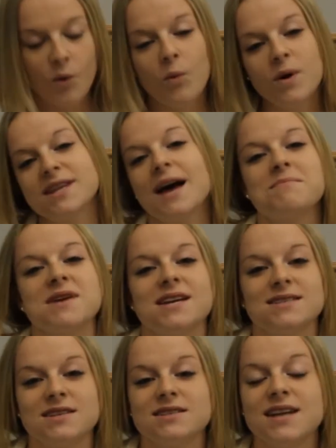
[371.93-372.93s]
What that
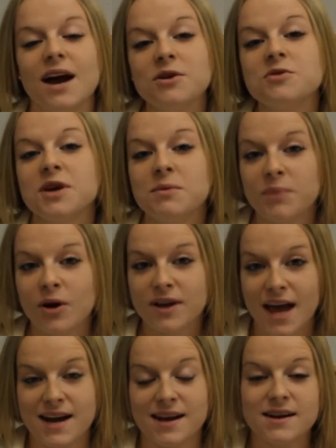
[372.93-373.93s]
means is now you can bulk
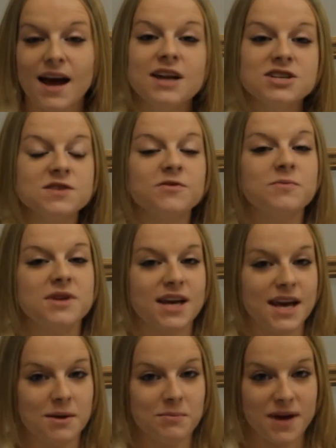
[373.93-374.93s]
edit not just from the
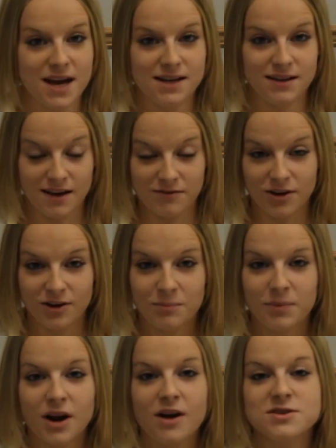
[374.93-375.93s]
campaign level,
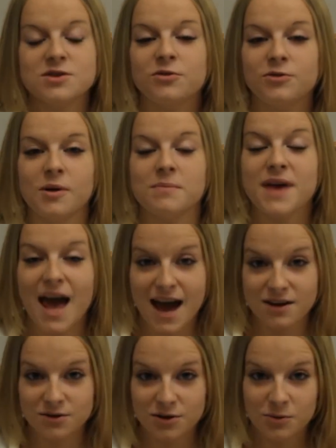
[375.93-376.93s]
but also from
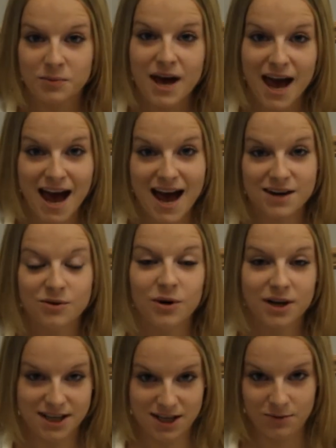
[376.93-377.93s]
ad group, ad,
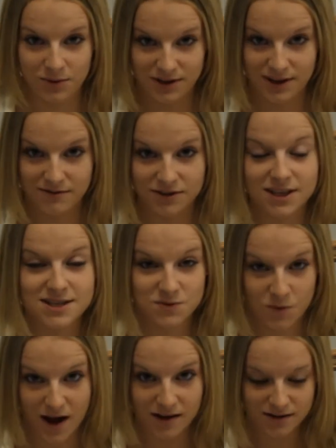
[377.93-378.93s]
or keyword level as
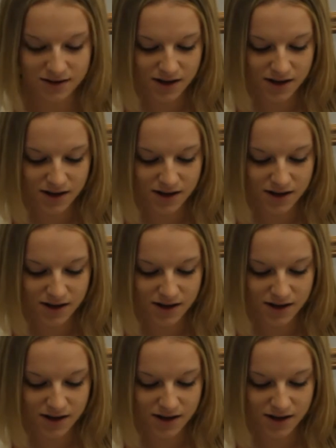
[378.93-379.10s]
well.